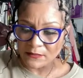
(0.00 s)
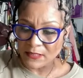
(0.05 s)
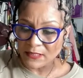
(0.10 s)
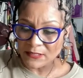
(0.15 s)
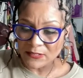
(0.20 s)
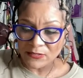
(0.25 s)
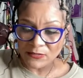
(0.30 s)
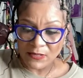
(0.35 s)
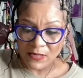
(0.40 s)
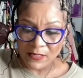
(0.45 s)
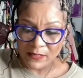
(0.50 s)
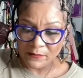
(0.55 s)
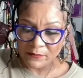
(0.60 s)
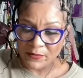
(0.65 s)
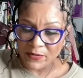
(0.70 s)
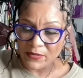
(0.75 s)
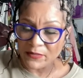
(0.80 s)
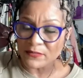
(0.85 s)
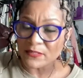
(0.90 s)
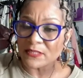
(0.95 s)
they trying to
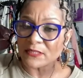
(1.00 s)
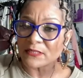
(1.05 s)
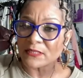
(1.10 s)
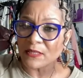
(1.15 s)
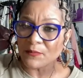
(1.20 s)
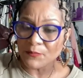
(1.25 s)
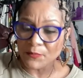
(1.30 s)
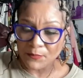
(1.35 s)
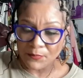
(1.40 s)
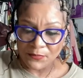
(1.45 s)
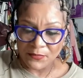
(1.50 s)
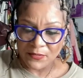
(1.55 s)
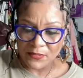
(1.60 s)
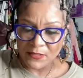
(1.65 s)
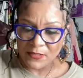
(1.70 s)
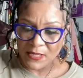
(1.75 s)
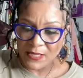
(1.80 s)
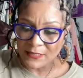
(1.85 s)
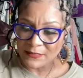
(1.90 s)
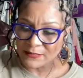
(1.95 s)
burn myself up up in here.
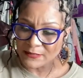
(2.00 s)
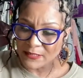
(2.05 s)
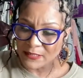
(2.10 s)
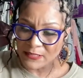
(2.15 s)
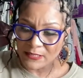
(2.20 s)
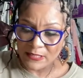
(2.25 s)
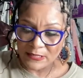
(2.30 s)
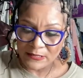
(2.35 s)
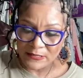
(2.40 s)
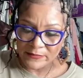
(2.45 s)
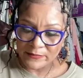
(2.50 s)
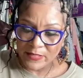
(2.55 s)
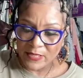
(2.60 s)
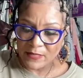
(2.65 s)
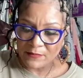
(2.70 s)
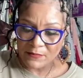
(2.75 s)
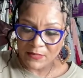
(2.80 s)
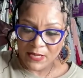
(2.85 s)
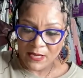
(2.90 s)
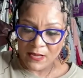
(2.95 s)
I said, yes,
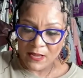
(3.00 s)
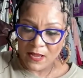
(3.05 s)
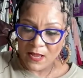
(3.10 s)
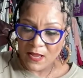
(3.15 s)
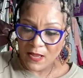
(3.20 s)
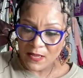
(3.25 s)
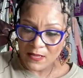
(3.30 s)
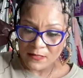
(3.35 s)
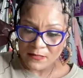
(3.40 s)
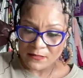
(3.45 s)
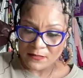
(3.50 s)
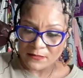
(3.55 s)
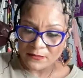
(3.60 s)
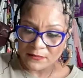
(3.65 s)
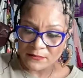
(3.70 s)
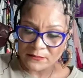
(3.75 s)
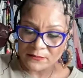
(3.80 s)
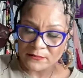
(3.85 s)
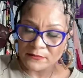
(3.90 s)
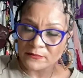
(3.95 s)
ma'am, they are.
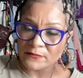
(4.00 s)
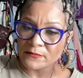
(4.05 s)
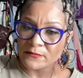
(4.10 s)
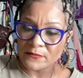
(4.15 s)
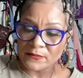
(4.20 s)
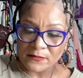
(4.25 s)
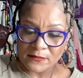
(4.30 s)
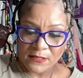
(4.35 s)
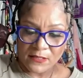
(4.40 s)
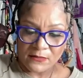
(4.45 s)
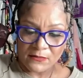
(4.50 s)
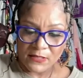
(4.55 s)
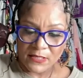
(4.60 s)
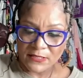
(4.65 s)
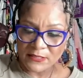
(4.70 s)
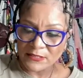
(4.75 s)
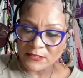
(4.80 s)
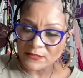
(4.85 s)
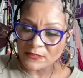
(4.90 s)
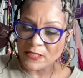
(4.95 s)
Okay,
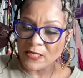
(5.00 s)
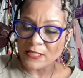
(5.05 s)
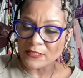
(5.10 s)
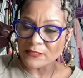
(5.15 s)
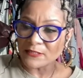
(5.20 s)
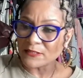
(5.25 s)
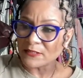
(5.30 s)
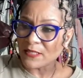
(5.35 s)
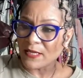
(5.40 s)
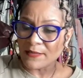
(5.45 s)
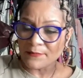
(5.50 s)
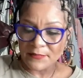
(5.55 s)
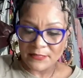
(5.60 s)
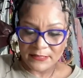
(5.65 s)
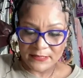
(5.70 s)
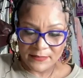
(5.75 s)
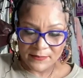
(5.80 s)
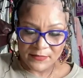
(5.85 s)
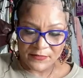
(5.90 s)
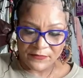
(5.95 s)
she charged, she gave me
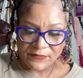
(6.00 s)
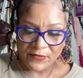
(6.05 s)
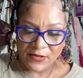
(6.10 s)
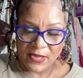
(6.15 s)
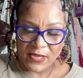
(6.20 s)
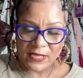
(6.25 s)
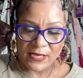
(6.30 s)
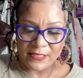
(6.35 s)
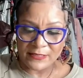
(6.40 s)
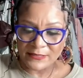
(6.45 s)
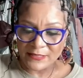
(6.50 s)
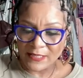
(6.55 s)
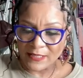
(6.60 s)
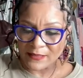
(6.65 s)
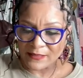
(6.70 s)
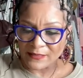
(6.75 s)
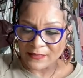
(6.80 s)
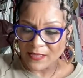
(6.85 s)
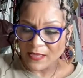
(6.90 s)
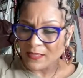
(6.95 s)
some of the fan. I said,
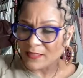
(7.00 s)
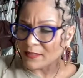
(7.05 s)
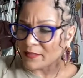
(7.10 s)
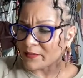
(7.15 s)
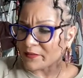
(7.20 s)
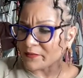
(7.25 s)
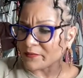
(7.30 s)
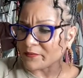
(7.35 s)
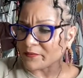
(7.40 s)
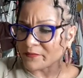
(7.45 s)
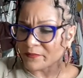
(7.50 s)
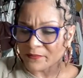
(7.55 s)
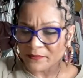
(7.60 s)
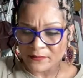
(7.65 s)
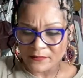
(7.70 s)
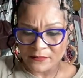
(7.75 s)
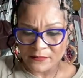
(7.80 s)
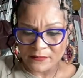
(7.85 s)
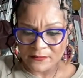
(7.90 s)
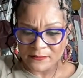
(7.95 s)
thank you.
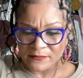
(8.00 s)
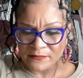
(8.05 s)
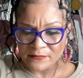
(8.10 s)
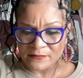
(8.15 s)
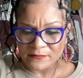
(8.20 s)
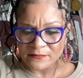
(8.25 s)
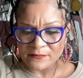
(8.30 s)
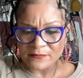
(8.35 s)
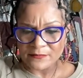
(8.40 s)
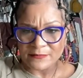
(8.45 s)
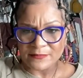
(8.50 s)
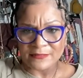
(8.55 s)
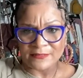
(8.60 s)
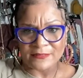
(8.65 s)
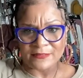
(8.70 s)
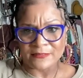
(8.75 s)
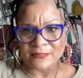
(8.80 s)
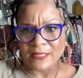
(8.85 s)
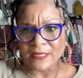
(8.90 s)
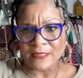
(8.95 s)

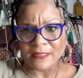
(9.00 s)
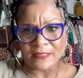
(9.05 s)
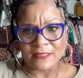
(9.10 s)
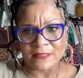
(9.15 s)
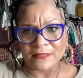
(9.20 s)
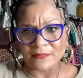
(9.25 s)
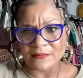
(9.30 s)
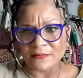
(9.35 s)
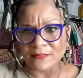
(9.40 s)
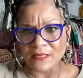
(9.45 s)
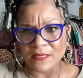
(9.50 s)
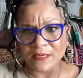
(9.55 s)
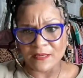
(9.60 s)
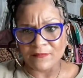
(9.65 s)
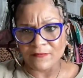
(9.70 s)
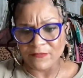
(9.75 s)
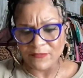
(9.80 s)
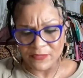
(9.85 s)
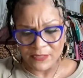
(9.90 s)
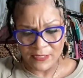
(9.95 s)
I can't
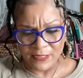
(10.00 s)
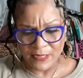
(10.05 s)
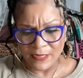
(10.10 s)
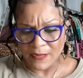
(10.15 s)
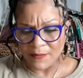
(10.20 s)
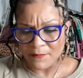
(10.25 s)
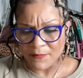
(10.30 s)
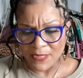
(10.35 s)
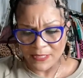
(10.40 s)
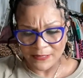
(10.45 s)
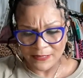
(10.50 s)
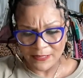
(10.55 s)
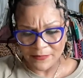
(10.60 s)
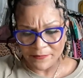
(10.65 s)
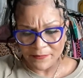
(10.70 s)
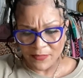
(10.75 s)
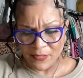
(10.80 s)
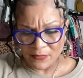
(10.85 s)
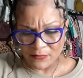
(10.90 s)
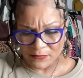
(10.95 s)
stand feeling like I'm about to
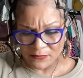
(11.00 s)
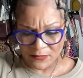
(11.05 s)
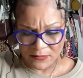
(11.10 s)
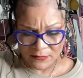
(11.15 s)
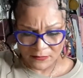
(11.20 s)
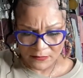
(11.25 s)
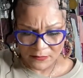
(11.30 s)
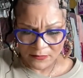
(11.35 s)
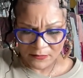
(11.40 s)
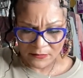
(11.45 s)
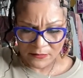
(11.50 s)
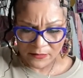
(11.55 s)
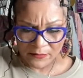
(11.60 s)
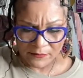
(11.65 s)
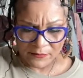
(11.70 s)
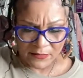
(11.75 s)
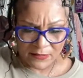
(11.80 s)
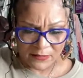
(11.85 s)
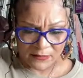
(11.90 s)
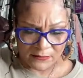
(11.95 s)
melt. You hear
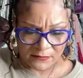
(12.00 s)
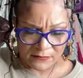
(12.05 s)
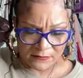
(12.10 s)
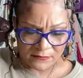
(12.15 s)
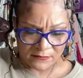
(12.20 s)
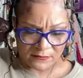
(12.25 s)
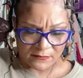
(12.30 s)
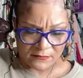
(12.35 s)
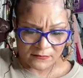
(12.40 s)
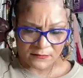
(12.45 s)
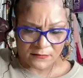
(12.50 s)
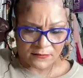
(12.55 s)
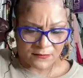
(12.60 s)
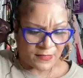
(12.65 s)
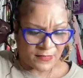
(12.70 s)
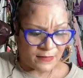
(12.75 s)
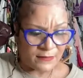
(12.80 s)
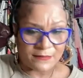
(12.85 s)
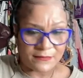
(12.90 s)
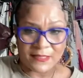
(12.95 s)
me?
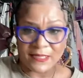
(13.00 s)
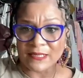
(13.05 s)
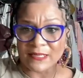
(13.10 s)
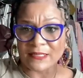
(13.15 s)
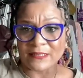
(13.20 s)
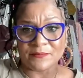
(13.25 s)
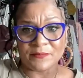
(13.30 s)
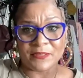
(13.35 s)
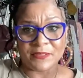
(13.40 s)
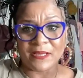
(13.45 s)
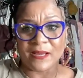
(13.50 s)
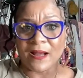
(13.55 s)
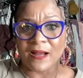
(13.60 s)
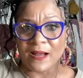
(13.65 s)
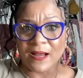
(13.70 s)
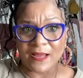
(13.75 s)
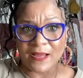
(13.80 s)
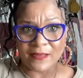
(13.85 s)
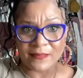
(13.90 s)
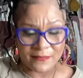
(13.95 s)
I do not like to be
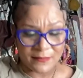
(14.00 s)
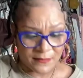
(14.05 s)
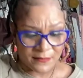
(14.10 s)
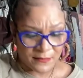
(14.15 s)
hot